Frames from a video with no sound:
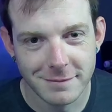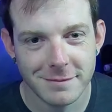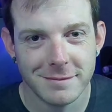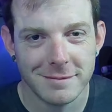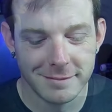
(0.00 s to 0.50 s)

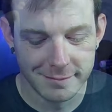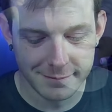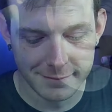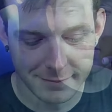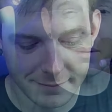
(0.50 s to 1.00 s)
We've got the
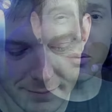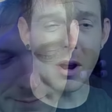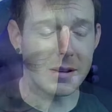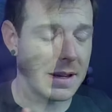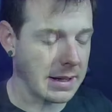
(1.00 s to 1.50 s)
assembly
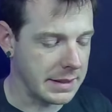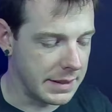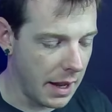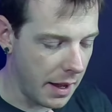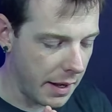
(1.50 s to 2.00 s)
process
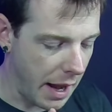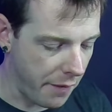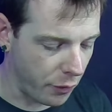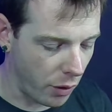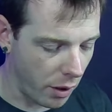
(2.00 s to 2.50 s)
done
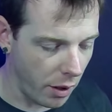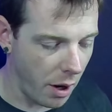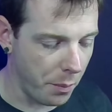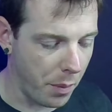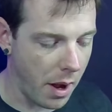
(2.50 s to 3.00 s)
after our
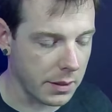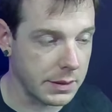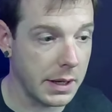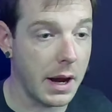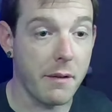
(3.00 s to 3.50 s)

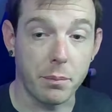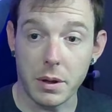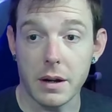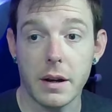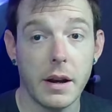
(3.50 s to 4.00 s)
unboxing. I've
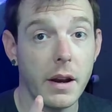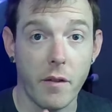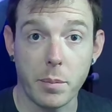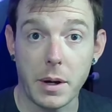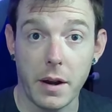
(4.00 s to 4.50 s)
plugged it in, I've
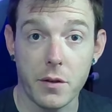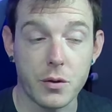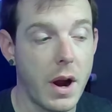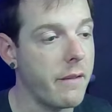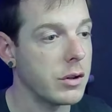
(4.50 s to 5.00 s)
updated the
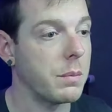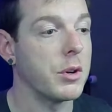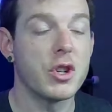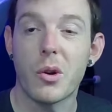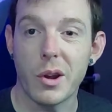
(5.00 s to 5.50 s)
drivers. I'm going
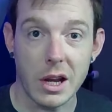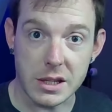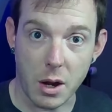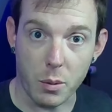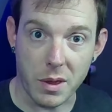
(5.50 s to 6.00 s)
to show you guys
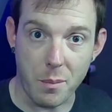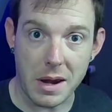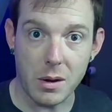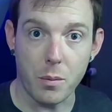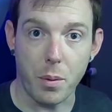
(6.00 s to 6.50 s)
kind of what the
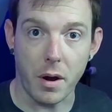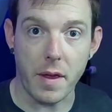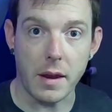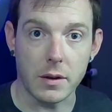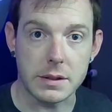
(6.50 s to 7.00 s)
menu part of
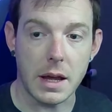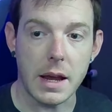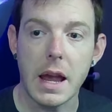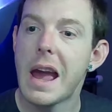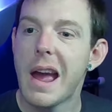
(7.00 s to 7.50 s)
that looks
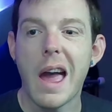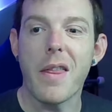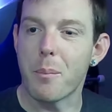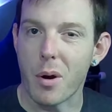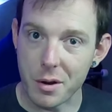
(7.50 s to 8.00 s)
like. And
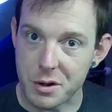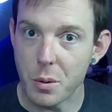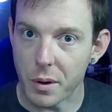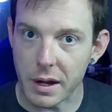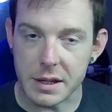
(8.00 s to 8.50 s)
then part 2,
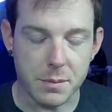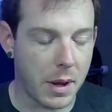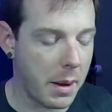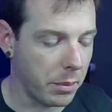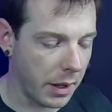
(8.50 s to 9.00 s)
we're going to get some
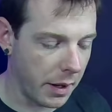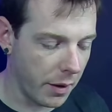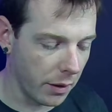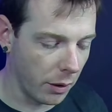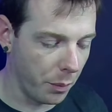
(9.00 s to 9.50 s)
gameplay
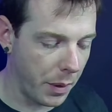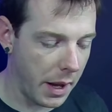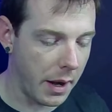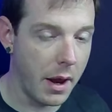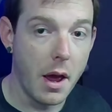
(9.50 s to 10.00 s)
here in a little
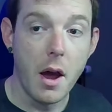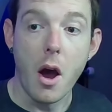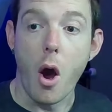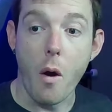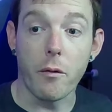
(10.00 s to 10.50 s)
bit.
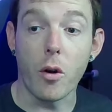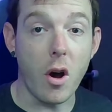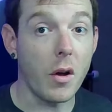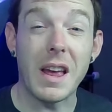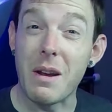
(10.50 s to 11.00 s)

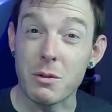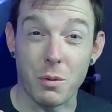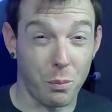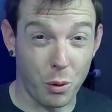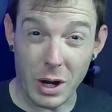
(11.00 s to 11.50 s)
Overall, it was
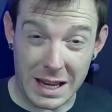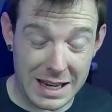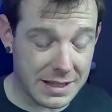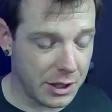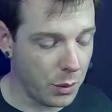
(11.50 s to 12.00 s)
pretty
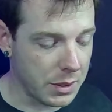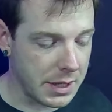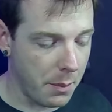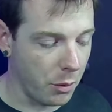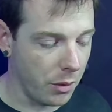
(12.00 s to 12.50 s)
easy to
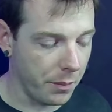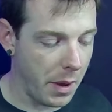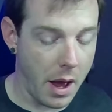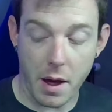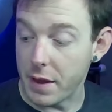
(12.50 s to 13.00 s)
assemble.
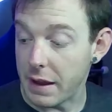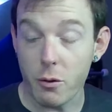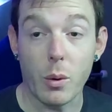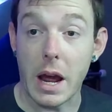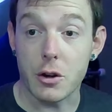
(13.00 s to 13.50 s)
They give
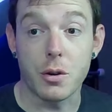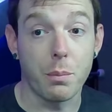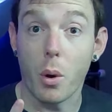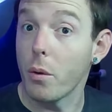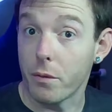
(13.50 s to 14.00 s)
you an extra
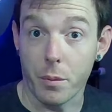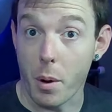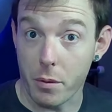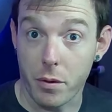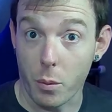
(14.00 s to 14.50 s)
bolt for
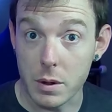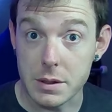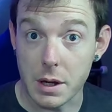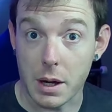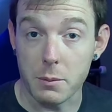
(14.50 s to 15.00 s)
both of the ones
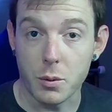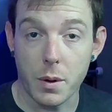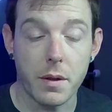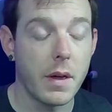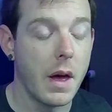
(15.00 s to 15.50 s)
that it comes with.